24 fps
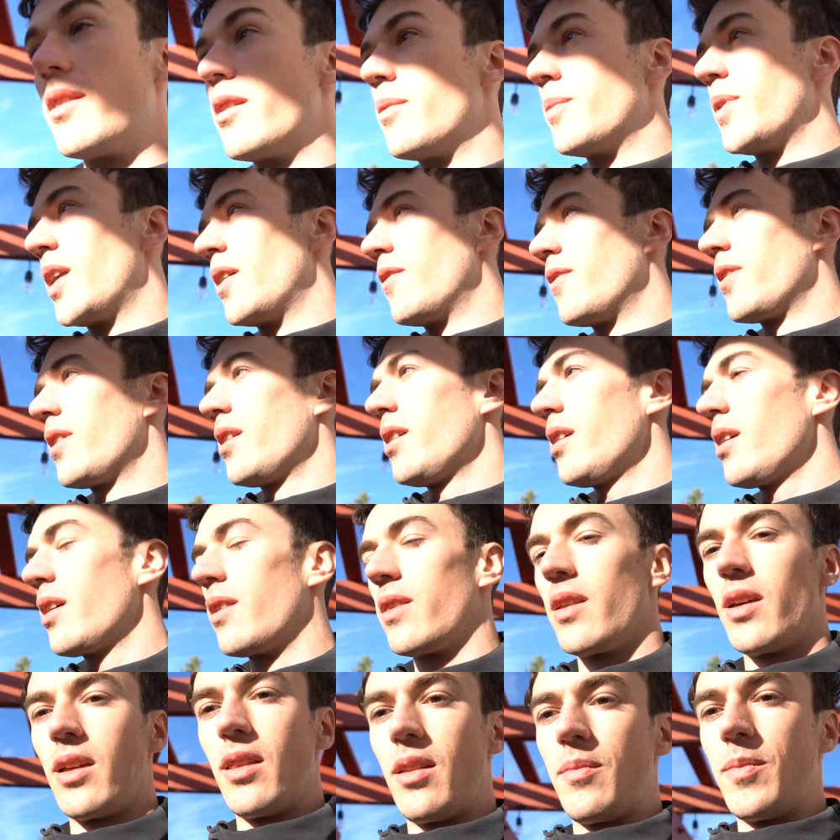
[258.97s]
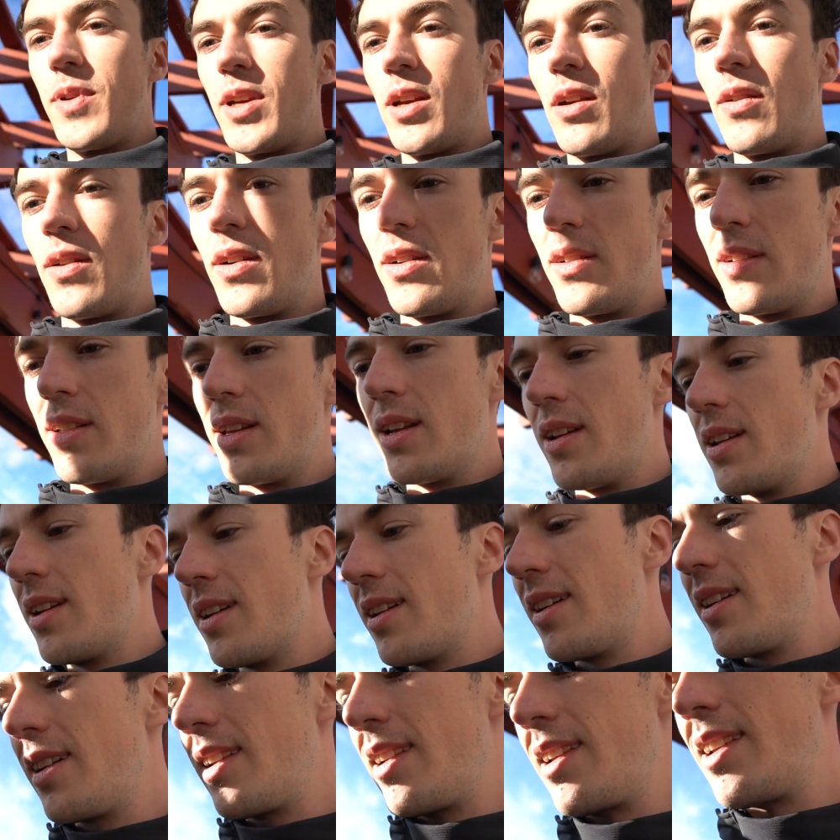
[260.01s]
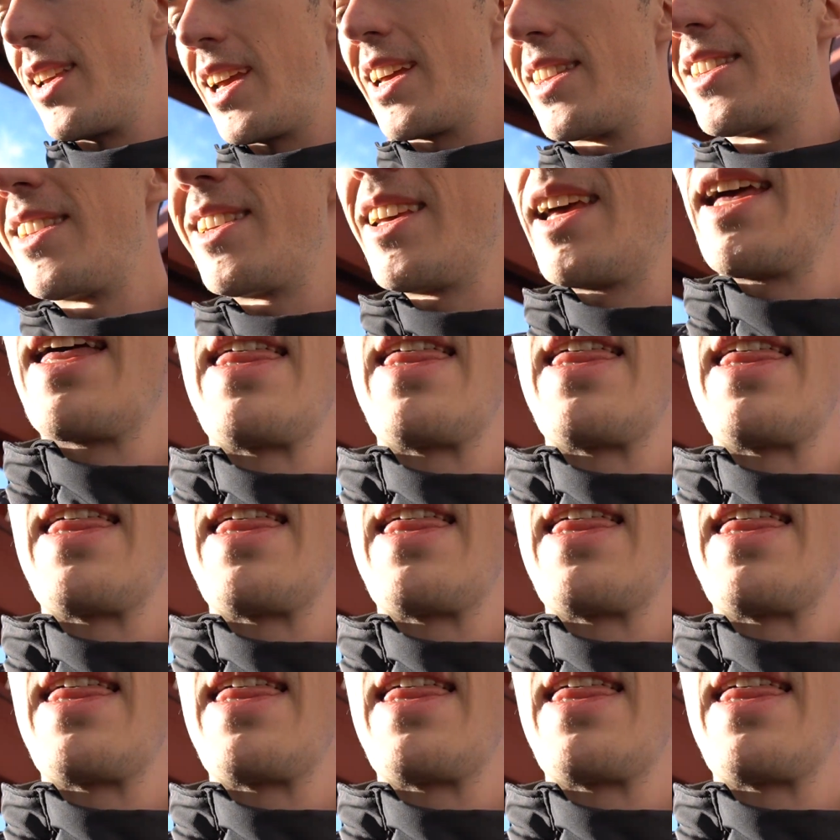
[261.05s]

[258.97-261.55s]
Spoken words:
them and everything, and then let me go and get